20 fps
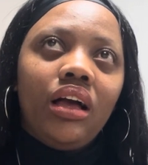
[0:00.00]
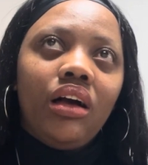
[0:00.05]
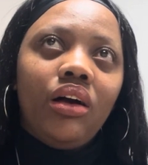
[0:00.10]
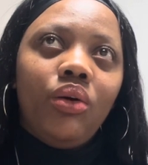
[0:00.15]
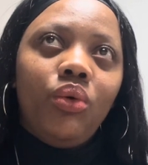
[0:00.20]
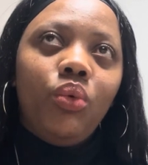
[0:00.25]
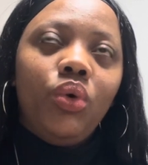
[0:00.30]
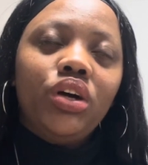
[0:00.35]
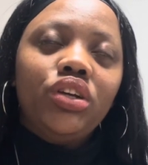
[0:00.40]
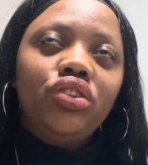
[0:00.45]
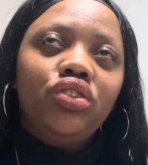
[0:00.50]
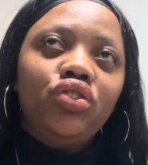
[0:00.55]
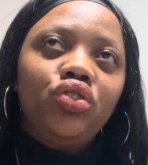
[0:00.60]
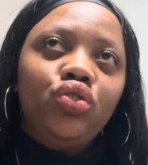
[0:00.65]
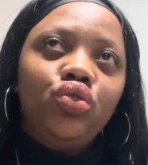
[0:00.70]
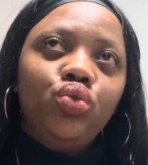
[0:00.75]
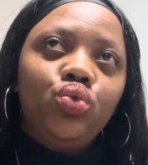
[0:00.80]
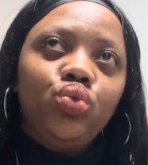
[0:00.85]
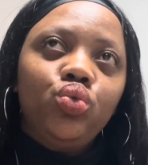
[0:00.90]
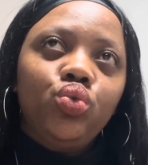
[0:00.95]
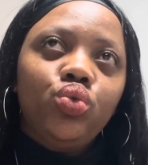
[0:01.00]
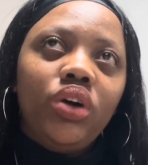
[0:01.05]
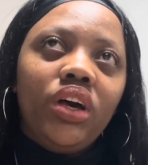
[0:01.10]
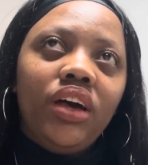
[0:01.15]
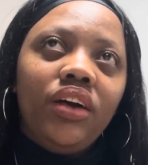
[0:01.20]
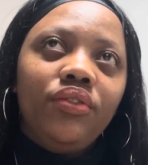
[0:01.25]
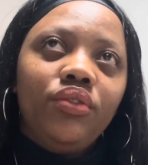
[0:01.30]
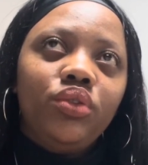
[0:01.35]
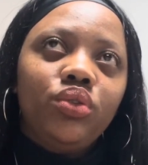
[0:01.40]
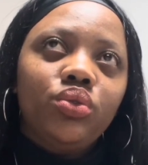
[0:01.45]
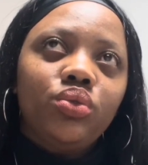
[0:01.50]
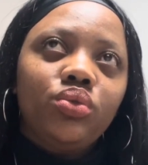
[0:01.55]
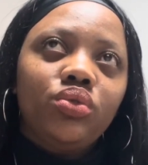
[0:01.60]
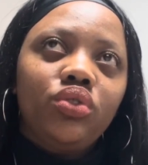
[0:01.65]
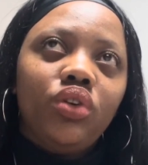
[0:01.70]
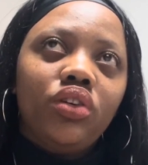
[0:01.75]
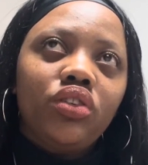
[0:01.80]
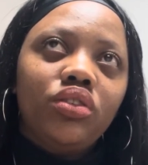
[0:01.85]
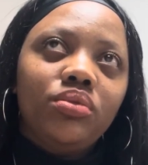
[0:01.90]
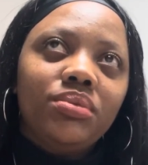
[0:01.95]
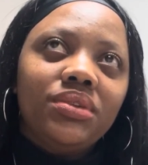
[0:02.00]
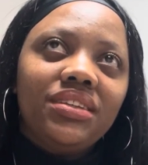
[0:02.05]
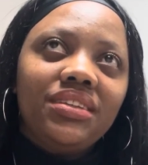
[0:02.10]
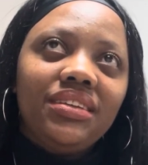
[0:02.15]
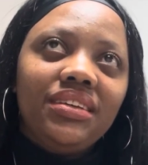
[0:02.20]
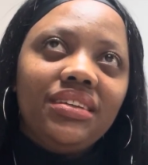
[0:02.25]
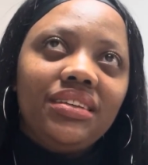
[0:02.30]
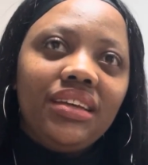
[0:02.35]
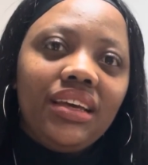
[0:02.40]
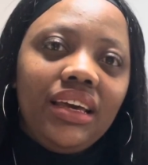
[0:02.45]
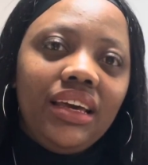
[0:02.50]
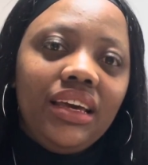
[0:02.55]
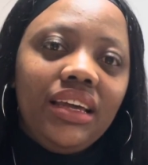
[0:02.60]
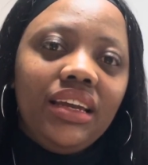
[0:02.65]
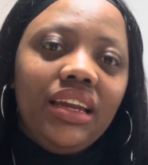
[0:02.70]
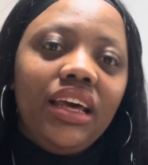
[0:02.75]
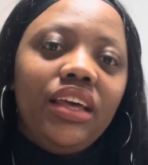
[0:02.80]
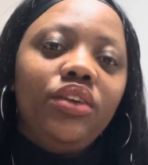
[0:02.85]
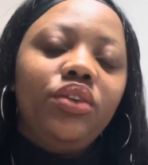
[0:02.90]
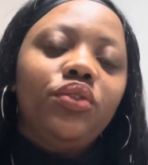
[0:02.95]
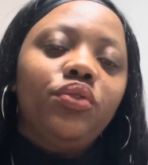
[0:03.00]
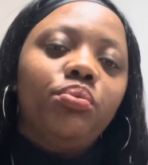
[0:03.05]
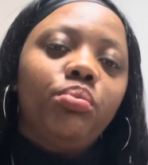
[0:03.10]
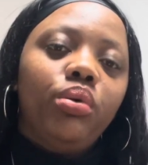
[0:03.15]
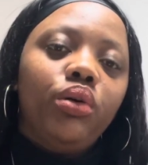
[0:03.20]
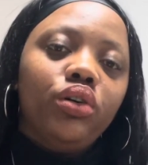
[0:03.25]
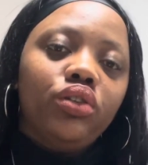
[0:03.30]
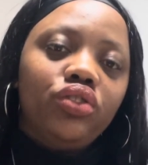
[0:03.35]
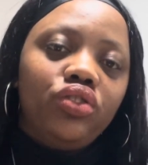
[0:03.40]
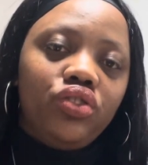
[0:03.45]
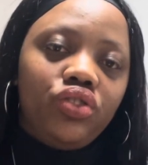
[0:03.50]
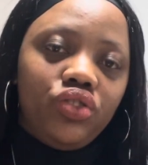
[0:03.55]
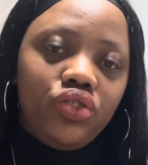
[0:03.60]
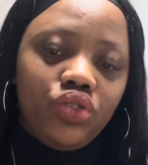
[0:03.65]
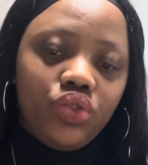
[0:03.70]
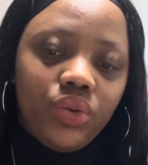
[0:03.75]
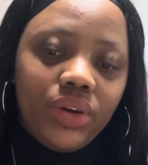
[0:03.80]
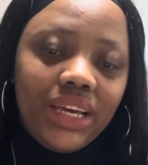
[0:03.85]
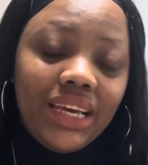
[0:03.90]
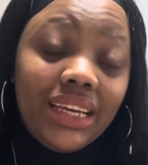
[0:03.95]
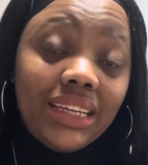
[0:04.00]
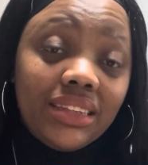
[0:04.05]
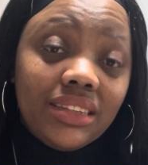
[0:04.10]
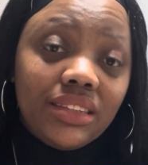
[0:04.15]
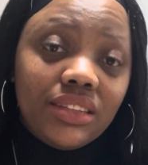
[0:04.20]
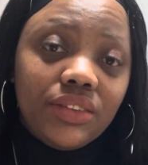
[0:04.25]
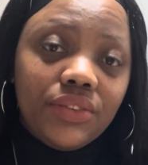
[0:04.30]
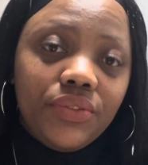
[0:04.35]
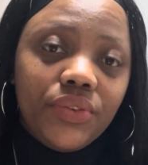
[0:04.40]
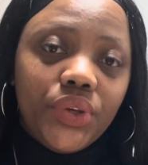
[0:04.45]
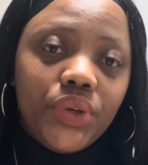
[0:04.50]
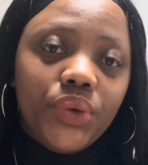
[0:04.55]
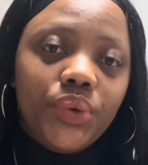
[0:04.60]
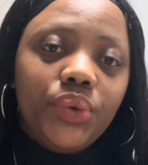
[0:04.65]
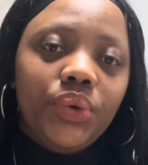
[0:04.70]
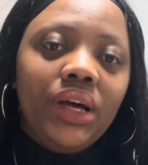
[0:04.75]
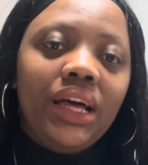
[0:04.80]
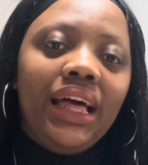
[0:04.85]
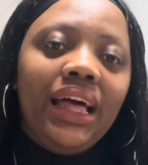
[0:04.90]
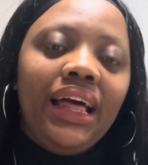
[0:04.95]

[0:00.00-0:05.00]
once you have your documents sent in and you've passed your interview,